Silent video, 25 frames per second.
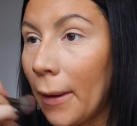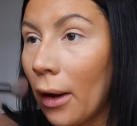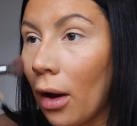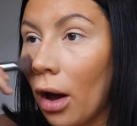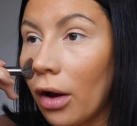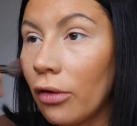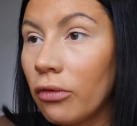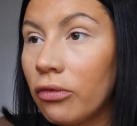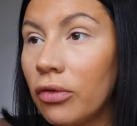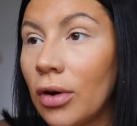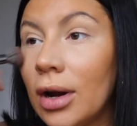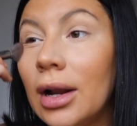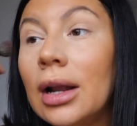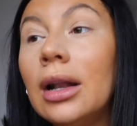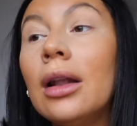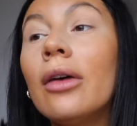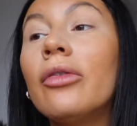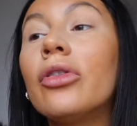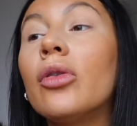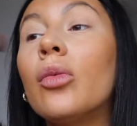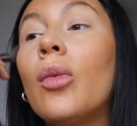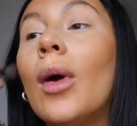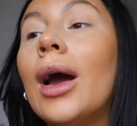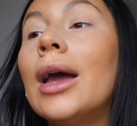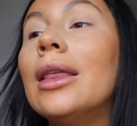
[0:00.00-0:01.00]
I really love
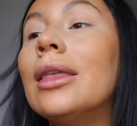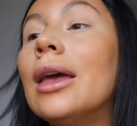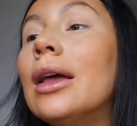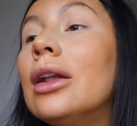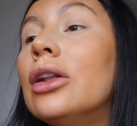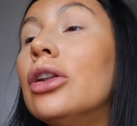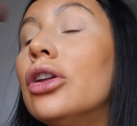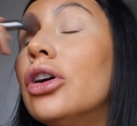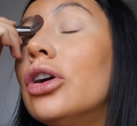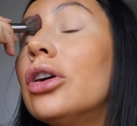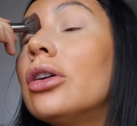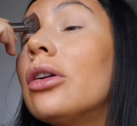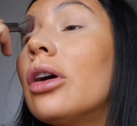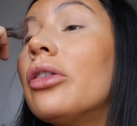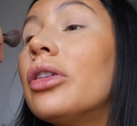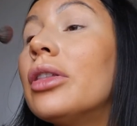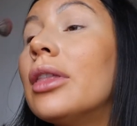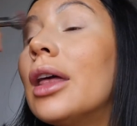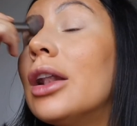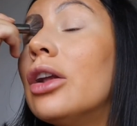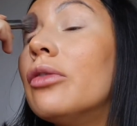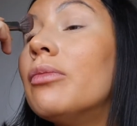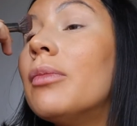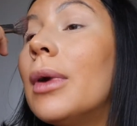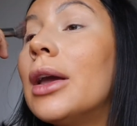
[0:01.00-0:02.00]
the way they look. I think
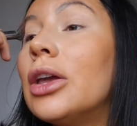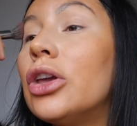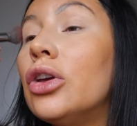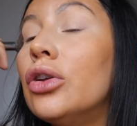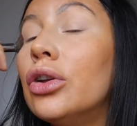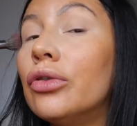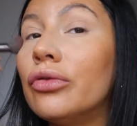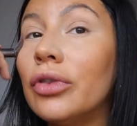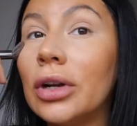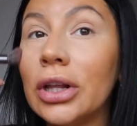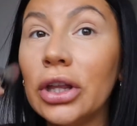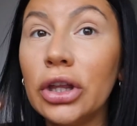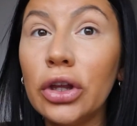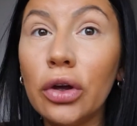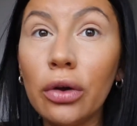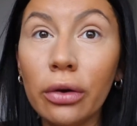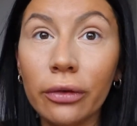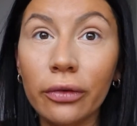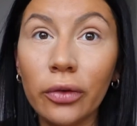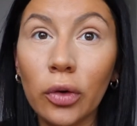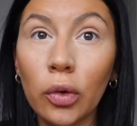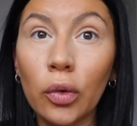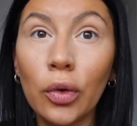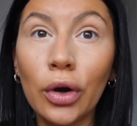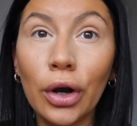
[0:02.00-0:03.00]
they make you look really
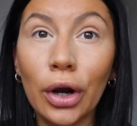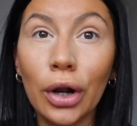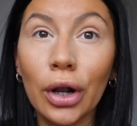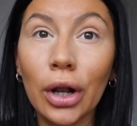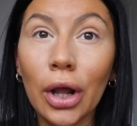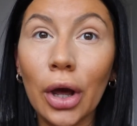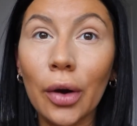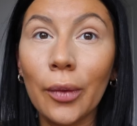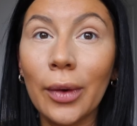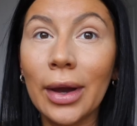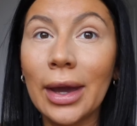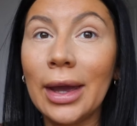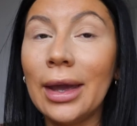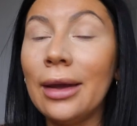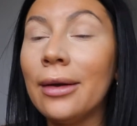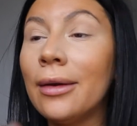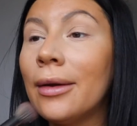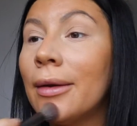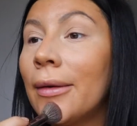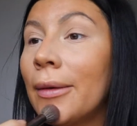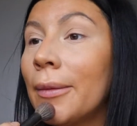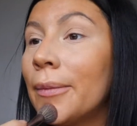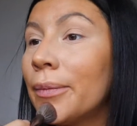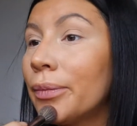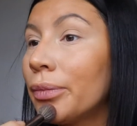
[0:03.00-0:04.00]
youthful and glowy.
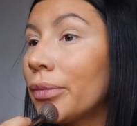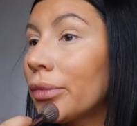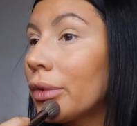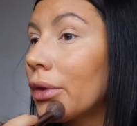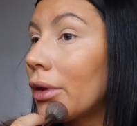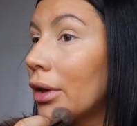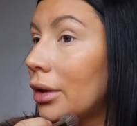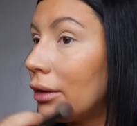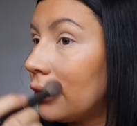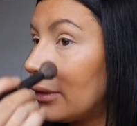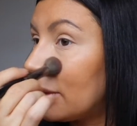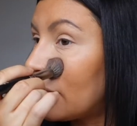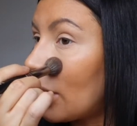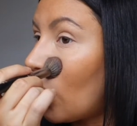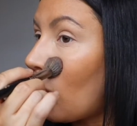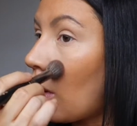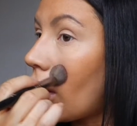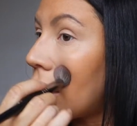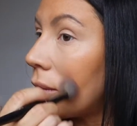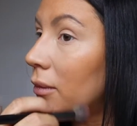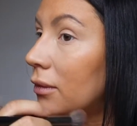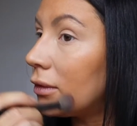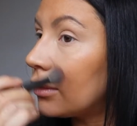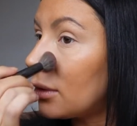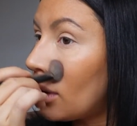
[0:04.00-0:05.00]
And so
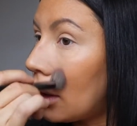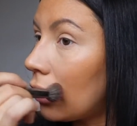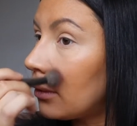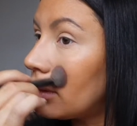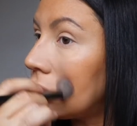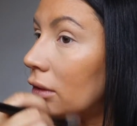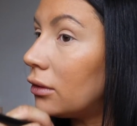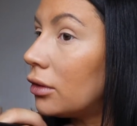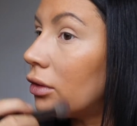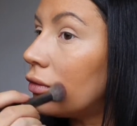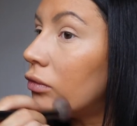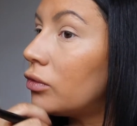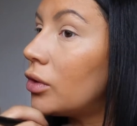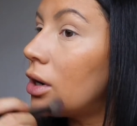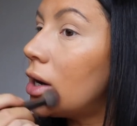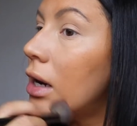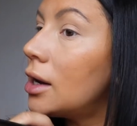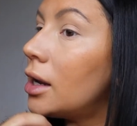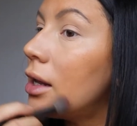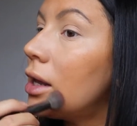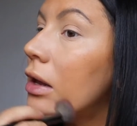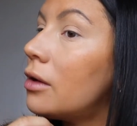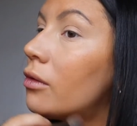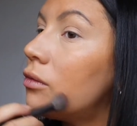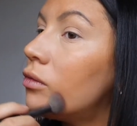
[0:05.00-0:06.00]
I'm starting to
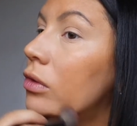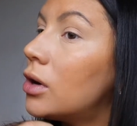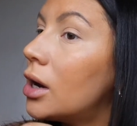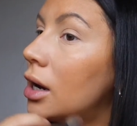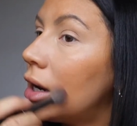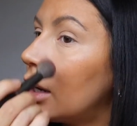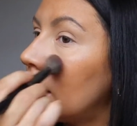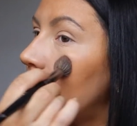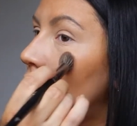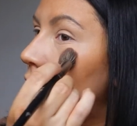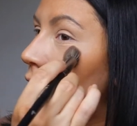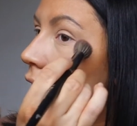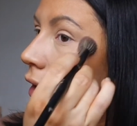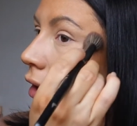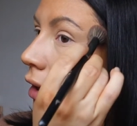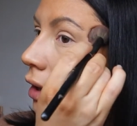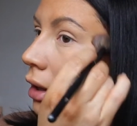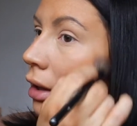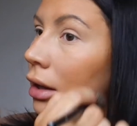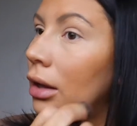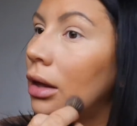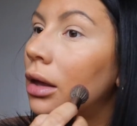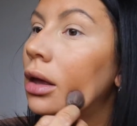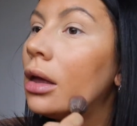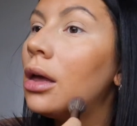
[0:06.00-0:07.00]
really, really
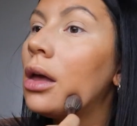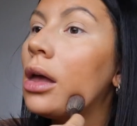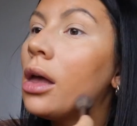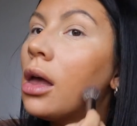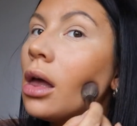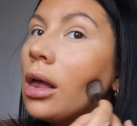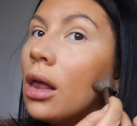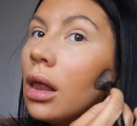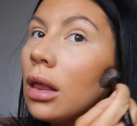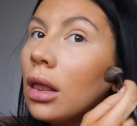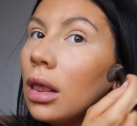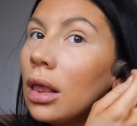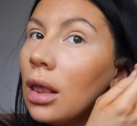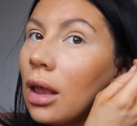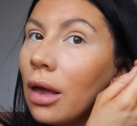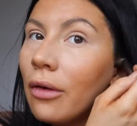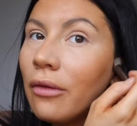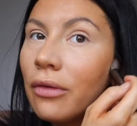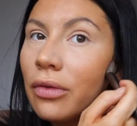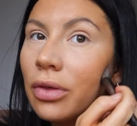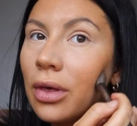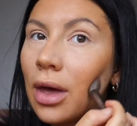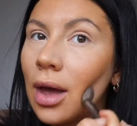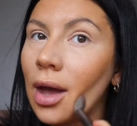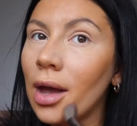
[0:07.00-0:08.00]

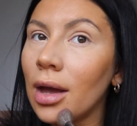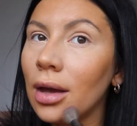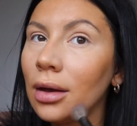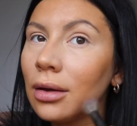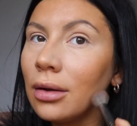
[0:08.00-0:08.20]
love that.